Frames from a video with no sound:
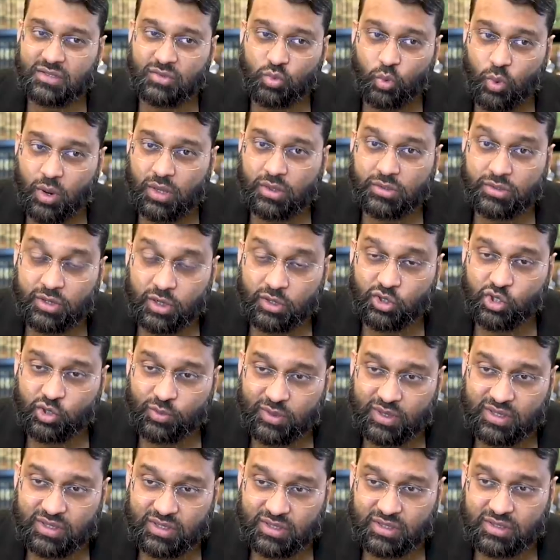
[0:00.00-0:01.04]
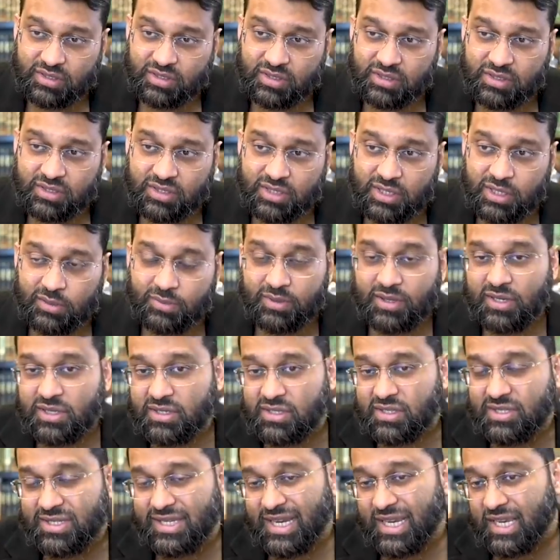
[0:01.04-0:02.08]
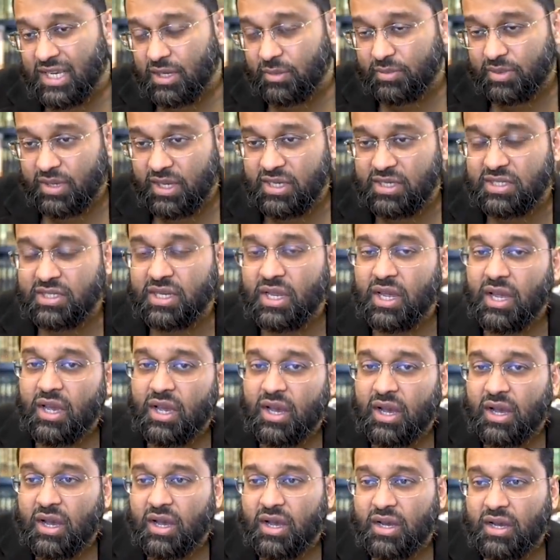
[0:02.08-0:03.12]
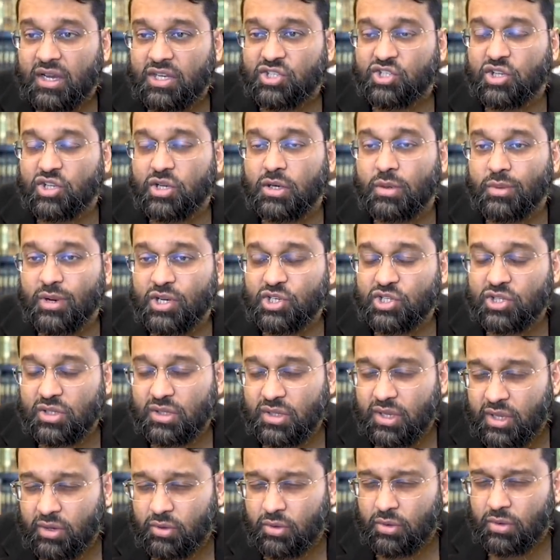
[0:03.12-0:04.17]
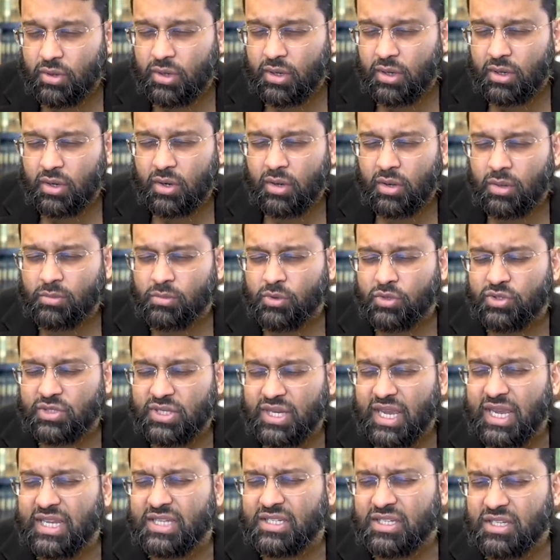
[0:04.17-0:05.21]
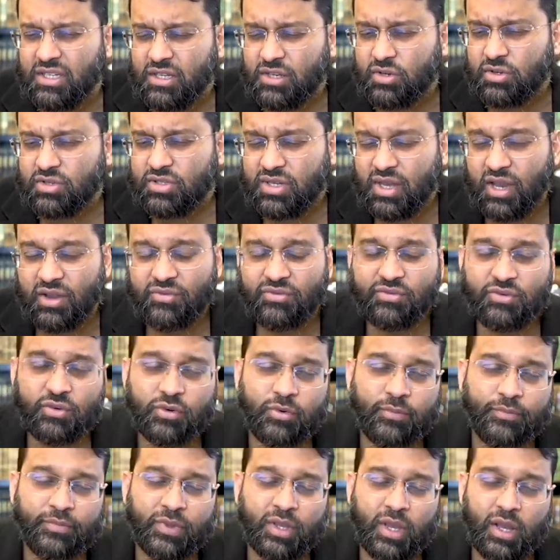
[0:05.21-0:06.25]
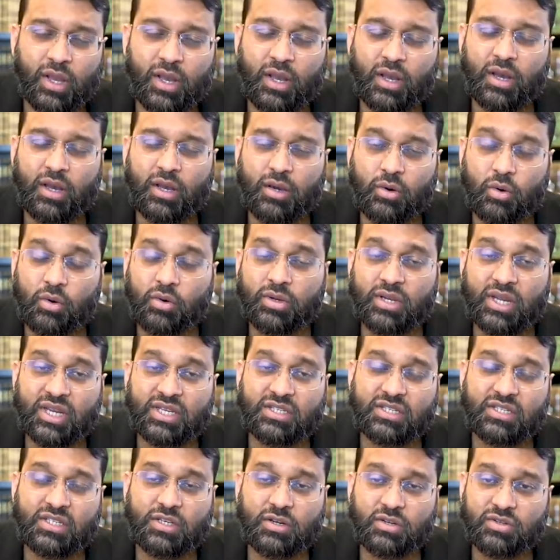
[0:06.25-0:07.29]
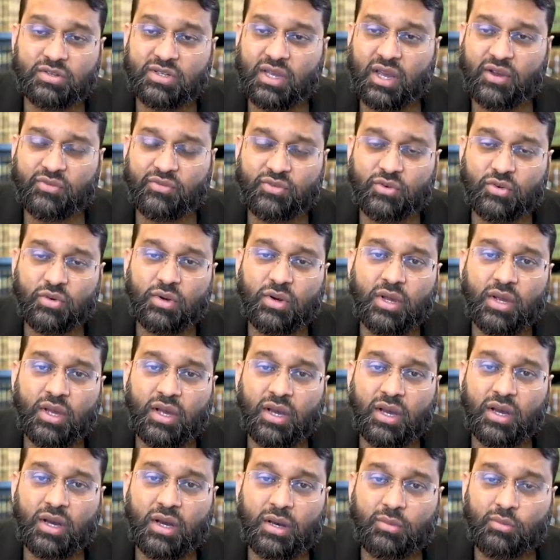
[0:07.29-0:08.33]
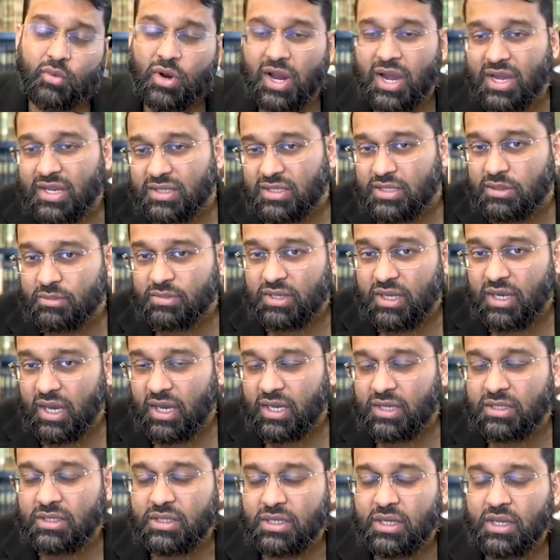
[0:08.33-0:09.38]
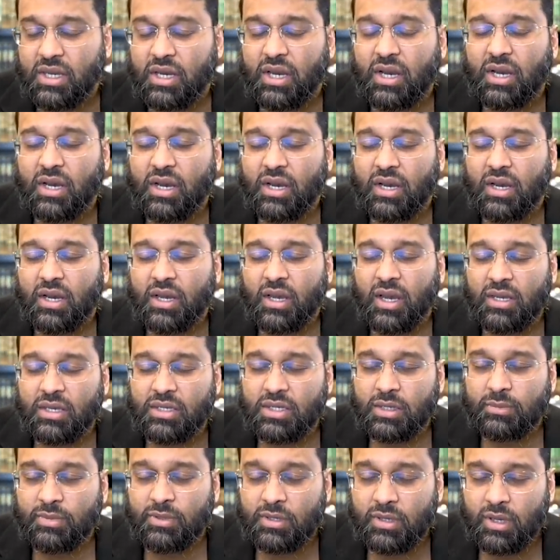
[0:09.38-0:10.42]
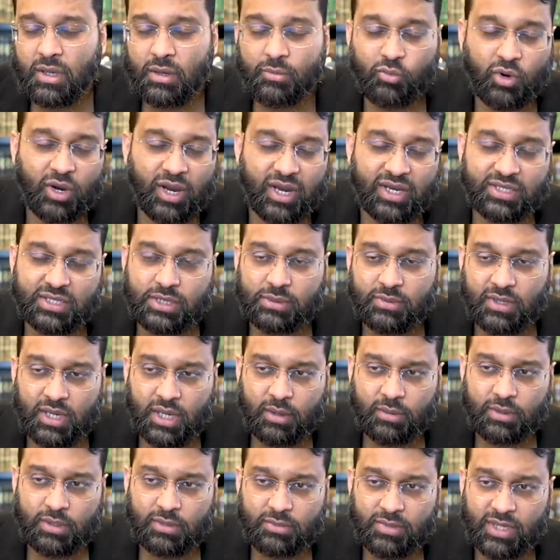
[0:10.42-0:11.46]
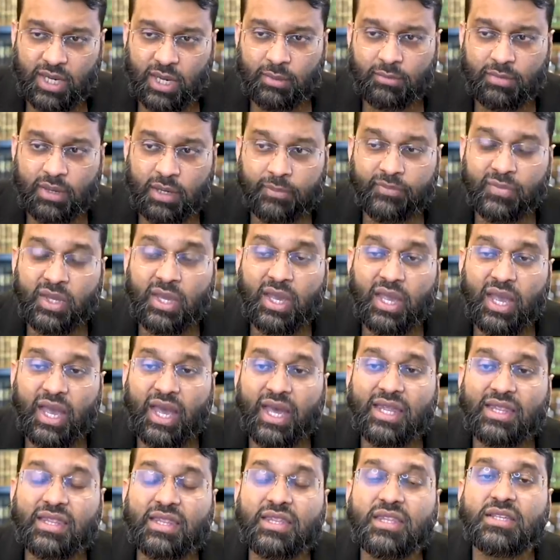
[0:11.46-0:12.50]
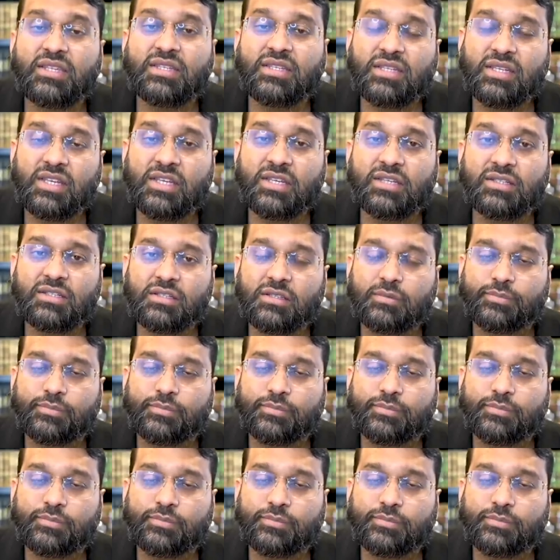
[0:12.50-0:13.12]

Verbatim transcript: is well documented, this incident, because it's taking place uh, a generation later, uh, almost eighty years after, uh, or ninety years after uh, Muhasibi and Uh, and Ibn uh, Muhasibi and Ahmad ibn Hanbal. And this is